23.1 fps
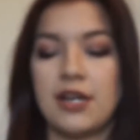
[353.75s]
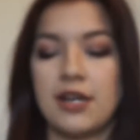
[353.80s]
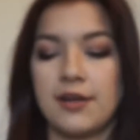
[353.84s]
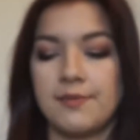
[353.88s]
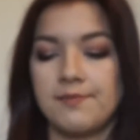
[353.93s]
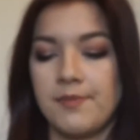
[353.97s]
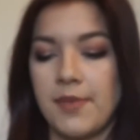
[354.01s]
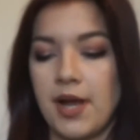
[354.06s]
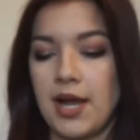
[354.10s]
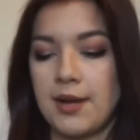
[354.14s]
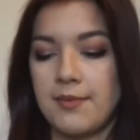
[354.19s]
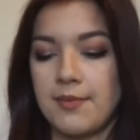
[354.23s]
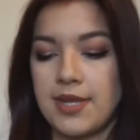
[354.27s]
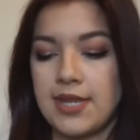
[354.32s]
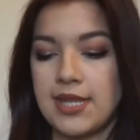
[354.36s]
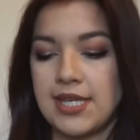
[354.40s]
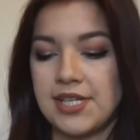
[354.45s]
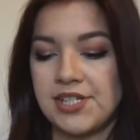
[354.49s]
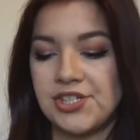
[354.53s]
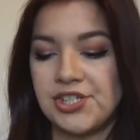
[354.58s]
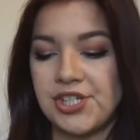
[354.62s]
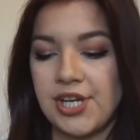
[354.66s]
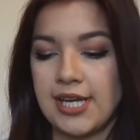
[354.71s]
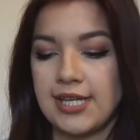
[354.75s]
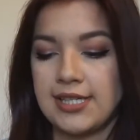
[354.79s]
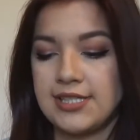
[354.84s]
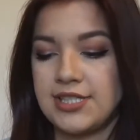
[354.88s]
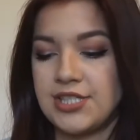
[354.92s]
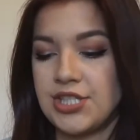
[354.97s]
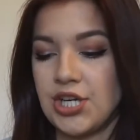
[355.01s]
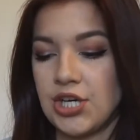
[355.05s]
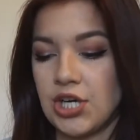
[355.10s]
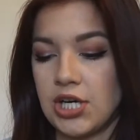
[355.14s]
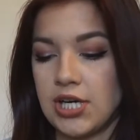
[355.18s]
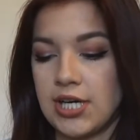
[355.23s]
am, I'm in the shade
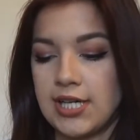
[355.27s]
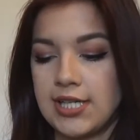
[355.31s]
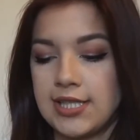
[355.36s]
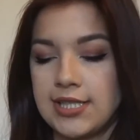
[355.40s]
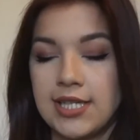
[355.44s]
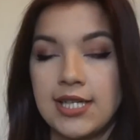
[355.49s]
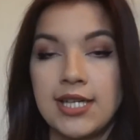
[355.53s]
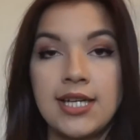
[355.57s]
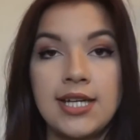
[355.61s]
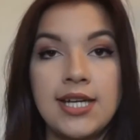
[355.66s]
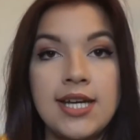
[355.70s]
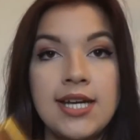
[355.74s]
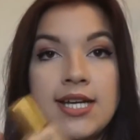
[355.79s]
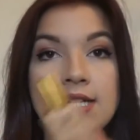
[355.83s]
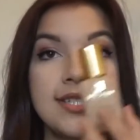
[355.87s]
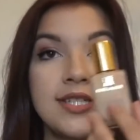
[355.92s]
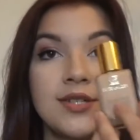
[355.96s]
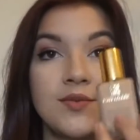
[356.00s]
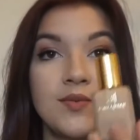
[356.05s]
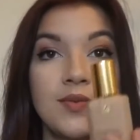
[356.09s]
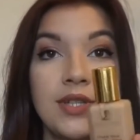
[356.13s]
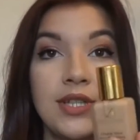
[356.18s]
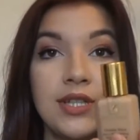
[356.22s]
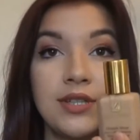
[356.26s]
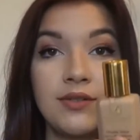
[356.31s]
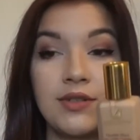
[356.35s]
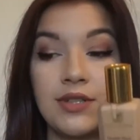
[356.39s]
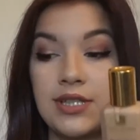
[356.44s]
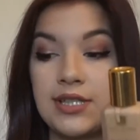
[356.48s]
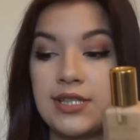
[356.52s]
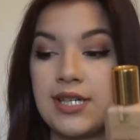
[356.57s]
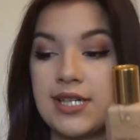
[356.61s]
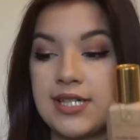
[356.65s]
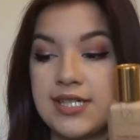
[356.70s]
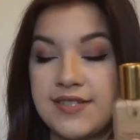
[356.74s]
Dawn. It's a really,
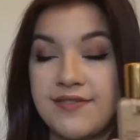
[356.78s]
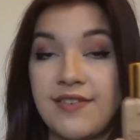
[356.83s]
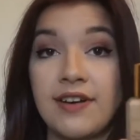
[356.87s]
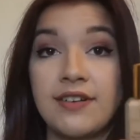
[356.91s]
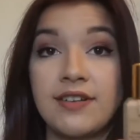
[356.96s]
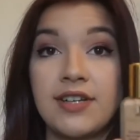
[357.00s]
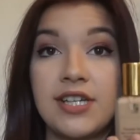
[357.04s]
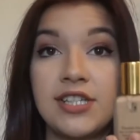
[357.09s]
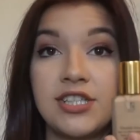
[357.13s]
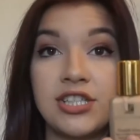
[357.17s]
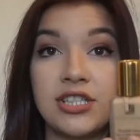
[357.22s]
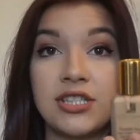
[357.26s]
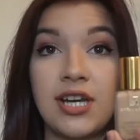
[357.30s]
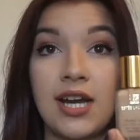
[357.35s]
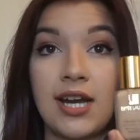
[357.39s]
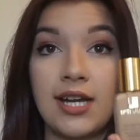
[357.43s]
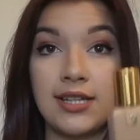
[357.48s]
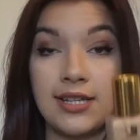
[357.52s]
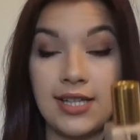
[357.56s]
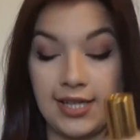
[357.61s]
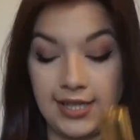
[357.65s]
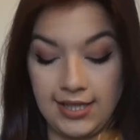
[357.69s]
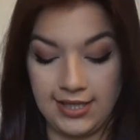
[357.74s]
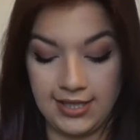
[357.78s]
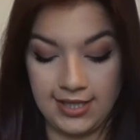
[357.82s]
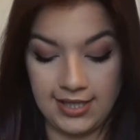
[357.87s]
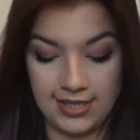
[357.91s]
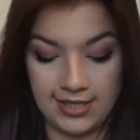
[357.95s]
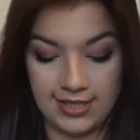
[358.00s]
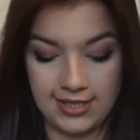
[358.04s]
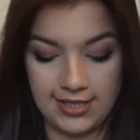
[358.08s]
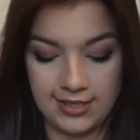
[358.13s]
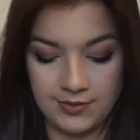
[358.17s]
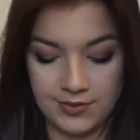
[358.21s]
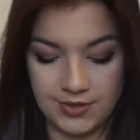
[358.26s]
really nice foundation. I like
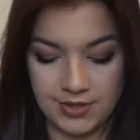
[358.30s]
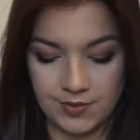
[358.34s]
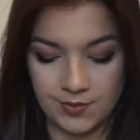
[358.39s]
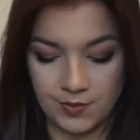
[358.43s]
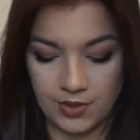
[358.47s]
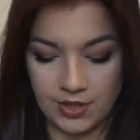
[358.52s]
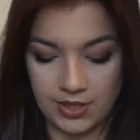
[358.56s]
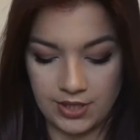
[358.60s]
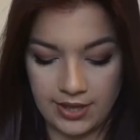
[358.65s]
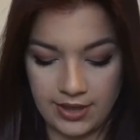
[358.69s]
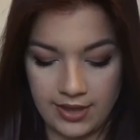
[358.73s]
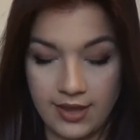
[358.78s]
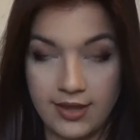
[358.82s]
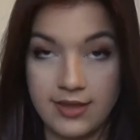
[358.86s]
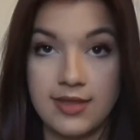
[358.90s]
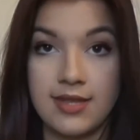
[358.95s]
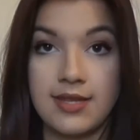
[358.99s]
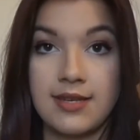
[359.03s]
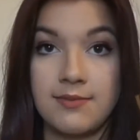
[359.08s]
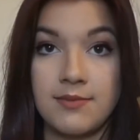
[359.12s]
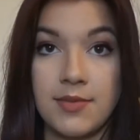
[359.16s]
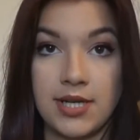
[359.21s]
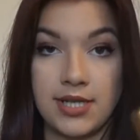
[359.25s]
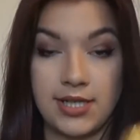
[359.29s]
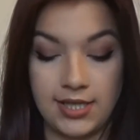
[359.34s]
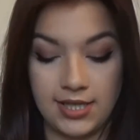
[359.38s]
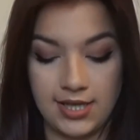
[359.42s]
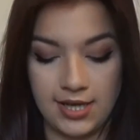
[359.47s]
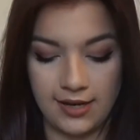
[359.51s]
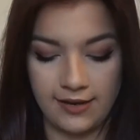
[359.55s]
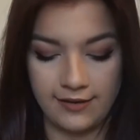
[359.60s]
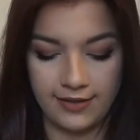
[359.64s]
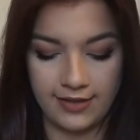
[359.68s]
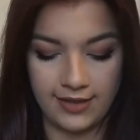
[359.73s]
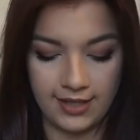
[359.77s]
it. It was worth the money,
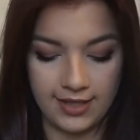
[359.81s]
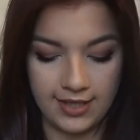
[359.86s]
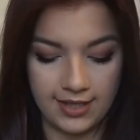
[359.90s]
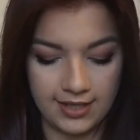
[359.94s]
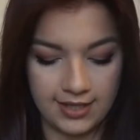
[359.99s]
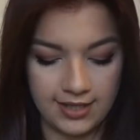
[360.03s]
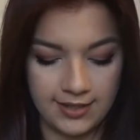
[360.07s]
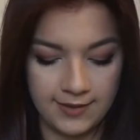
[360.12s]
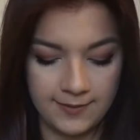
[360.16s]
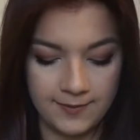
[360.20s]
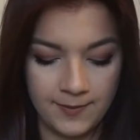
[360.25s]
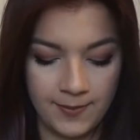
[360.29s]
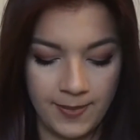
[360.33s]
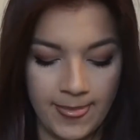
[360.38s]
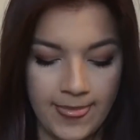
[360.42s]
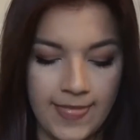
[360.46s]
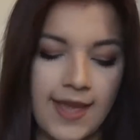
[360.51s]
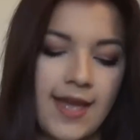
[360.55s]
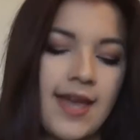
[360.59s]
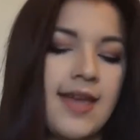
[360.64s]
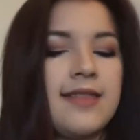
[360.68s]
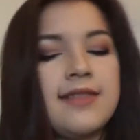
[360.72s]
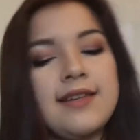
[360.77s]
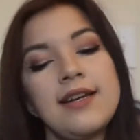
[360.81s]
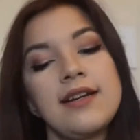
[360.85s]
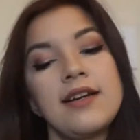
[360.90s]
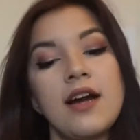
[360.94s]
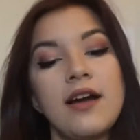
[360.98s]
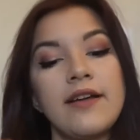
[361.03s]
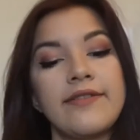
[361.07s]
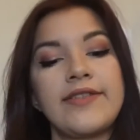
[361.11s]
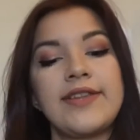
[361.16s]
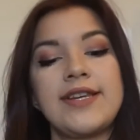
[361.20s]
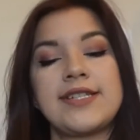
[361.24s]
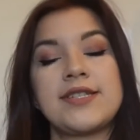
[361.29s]
I think. Then I
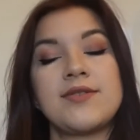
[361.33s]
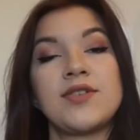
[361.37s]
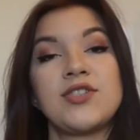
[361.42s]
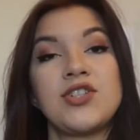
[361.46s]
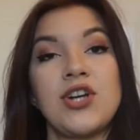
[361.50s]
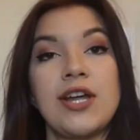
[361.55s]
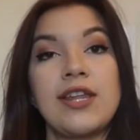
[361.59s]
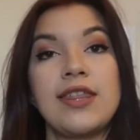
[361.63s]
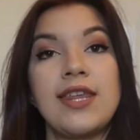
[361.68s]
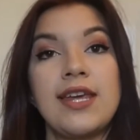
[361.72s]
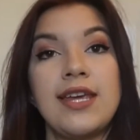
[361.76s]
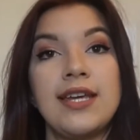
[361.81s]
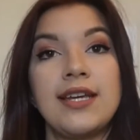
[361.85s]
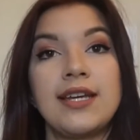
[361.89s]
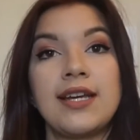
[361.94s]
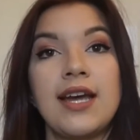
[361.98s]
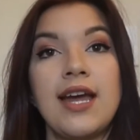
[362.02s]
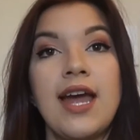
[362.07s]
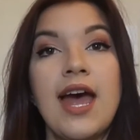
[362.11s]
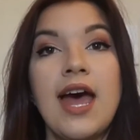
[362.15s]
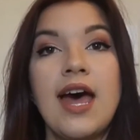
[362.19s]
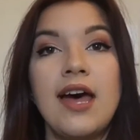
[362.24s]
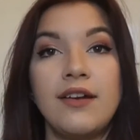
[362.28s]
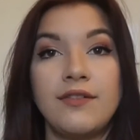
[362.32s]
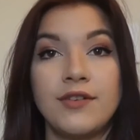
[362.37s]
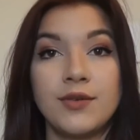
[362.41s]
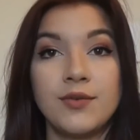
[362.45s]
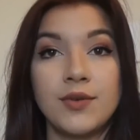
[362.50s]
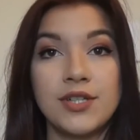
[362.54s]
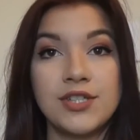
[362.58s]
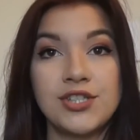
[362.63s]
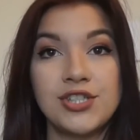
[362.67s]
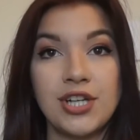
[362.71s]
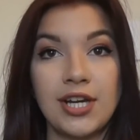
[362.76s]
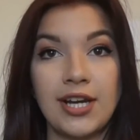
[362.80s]
got this, which I think
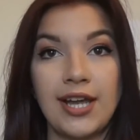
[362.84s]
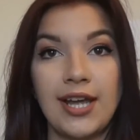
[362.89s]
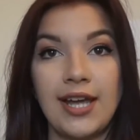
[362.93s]
everyone should